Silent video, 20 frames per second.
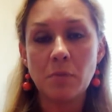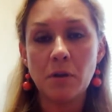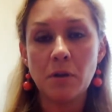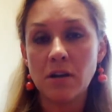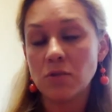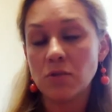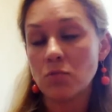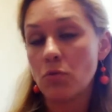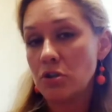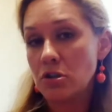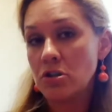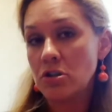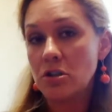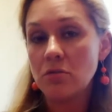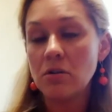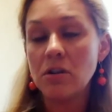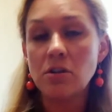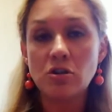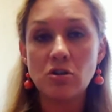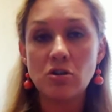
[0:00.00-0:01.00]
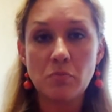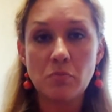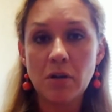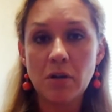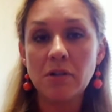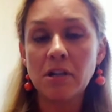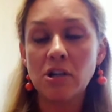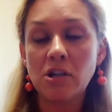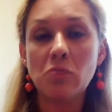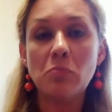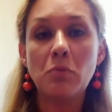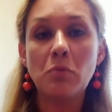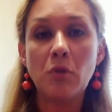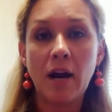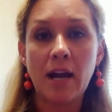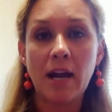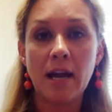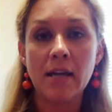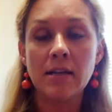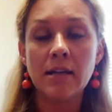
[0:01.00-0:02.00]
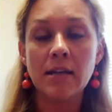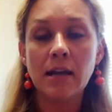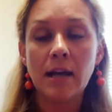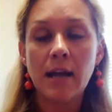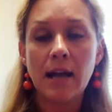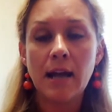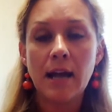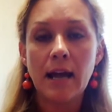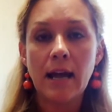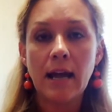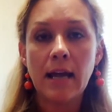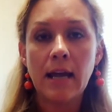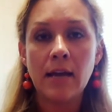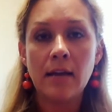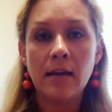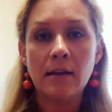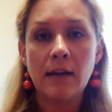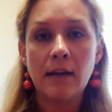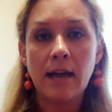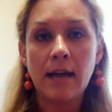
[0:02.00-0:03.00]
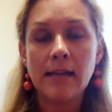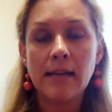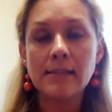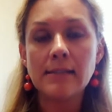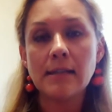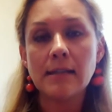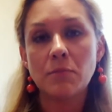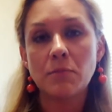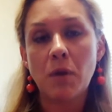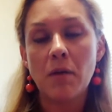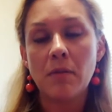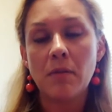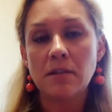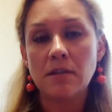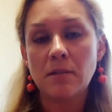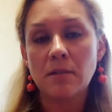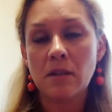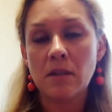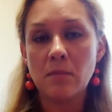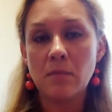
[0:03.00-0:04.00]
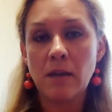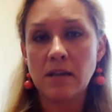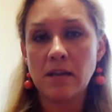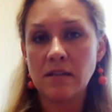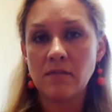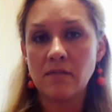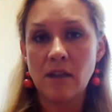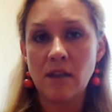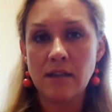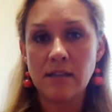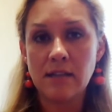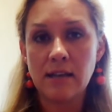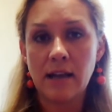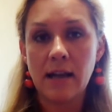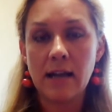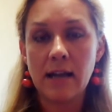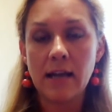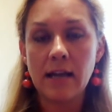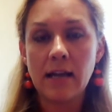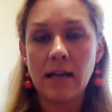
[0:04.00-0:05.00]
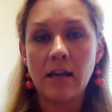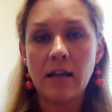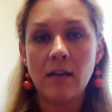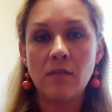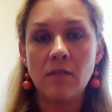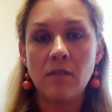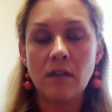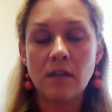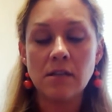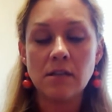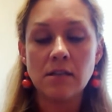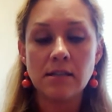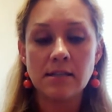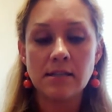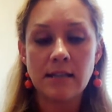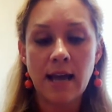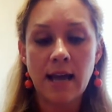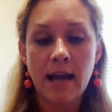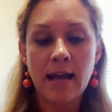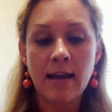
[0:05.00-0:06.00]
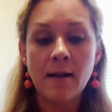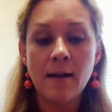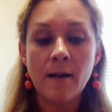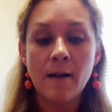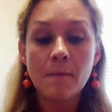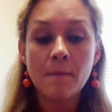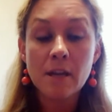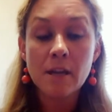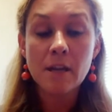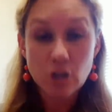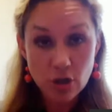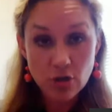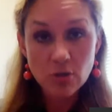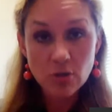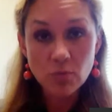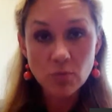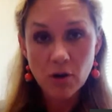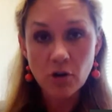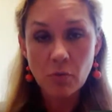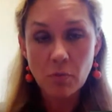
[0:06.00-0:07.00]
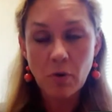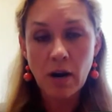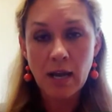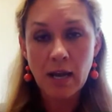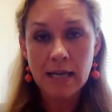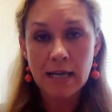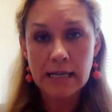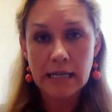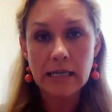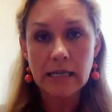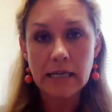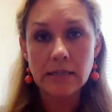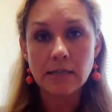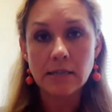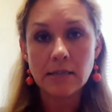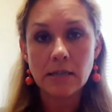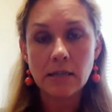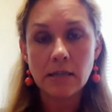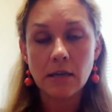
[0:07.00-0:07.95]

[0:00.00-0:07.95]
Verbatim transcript: Because what you're doing is you're building a brand, and I guess that's probably some of the best advice that I can give is to say, choose what your brand is